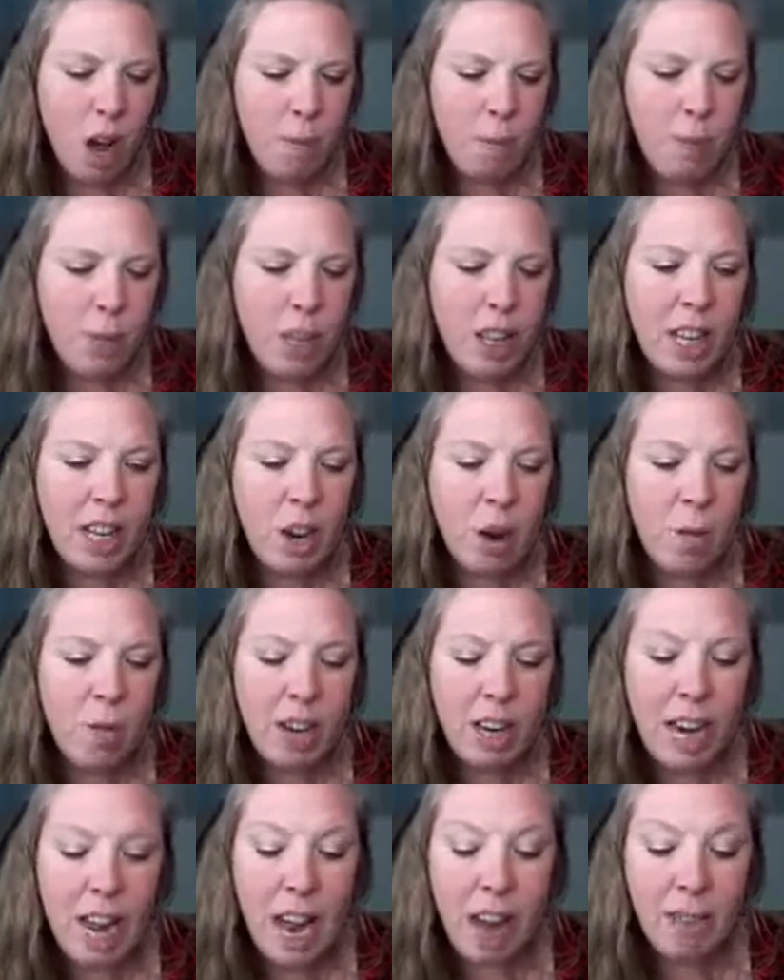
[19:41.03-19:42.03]
So they don't
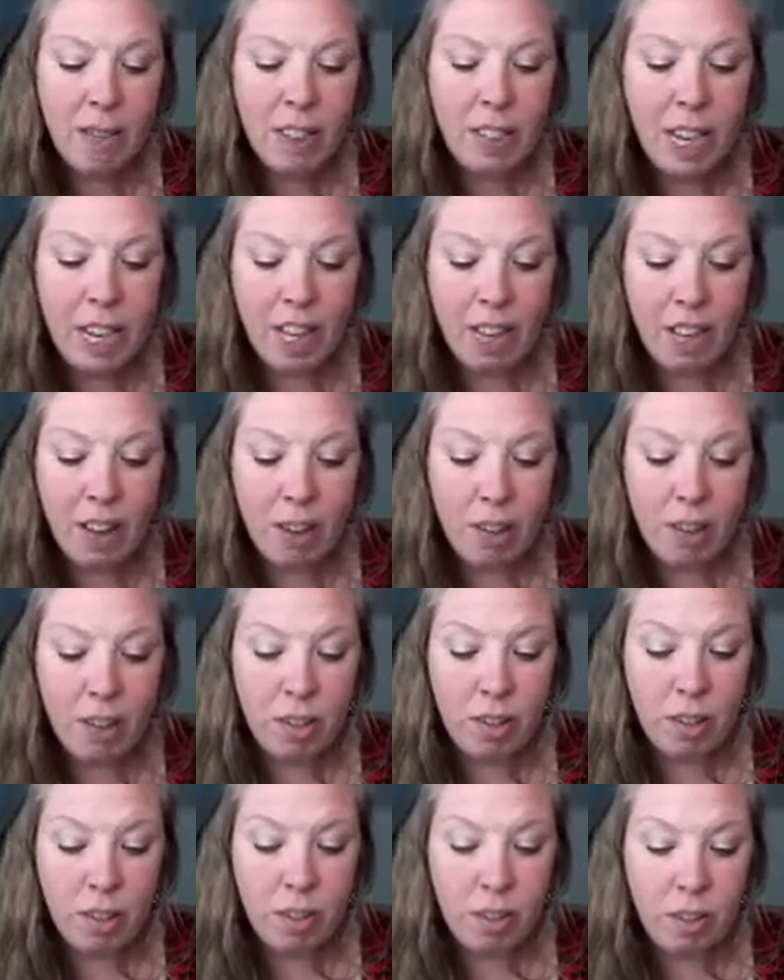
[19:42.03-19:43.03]
really have teeth,
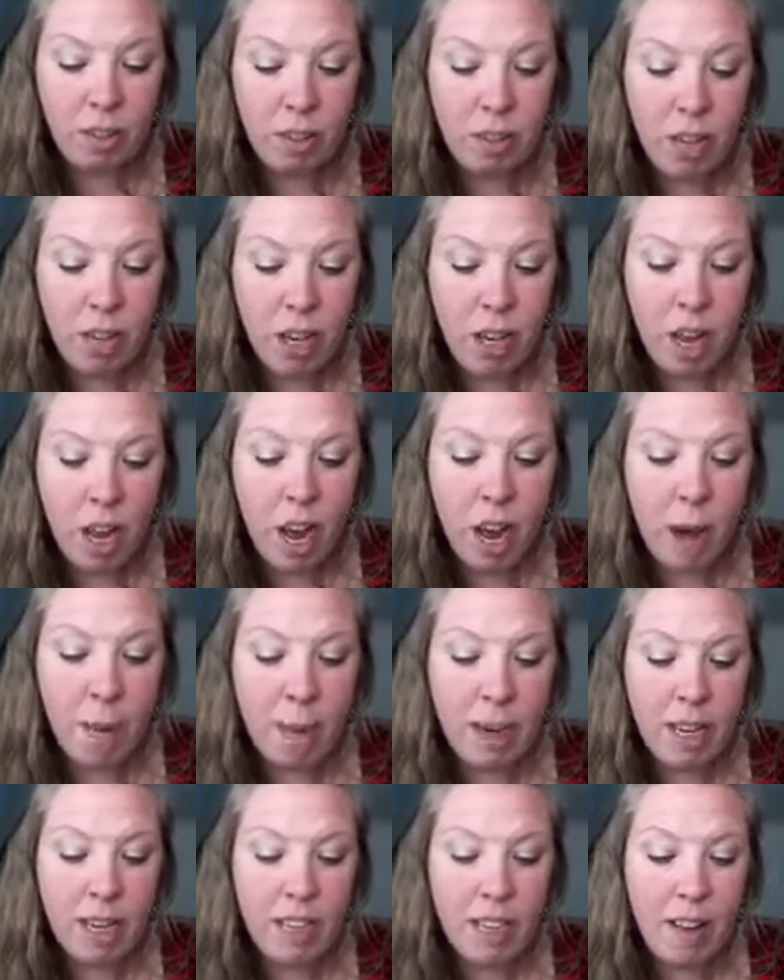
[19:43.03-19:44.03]
Harrison,
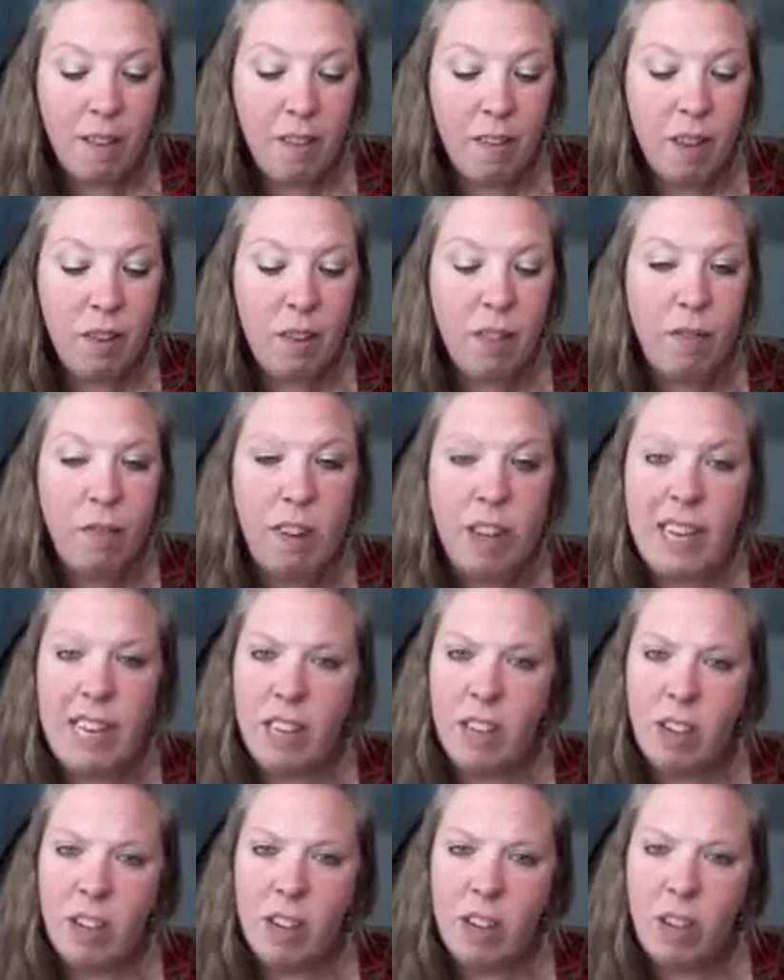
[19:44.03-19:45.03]
because they're filter
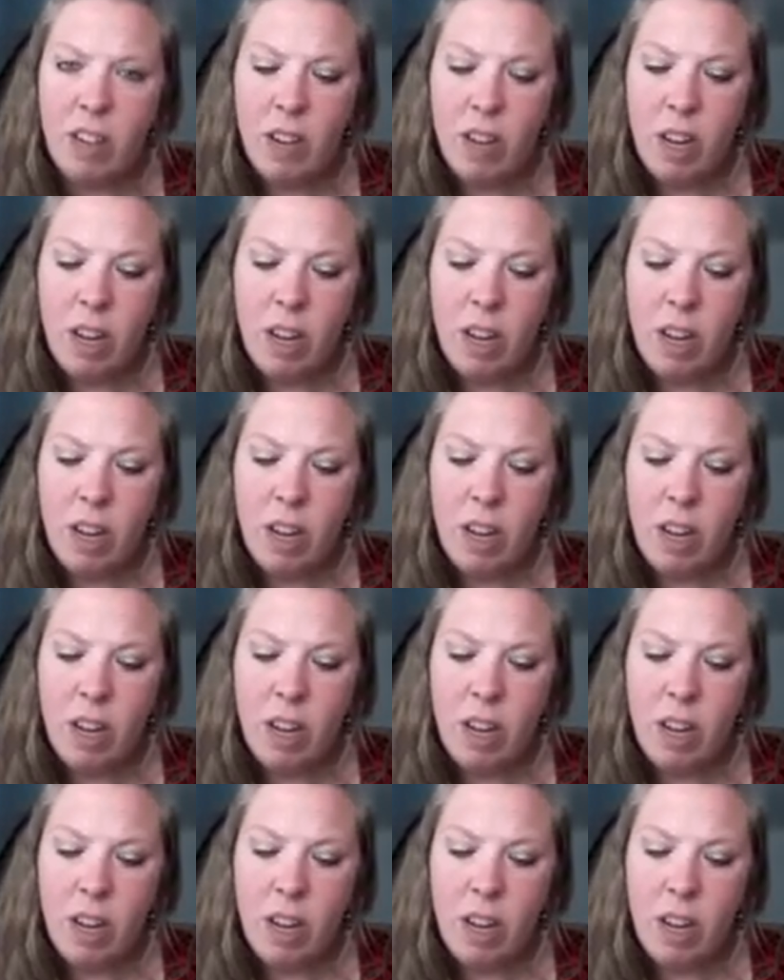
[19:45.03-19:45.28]
feeders.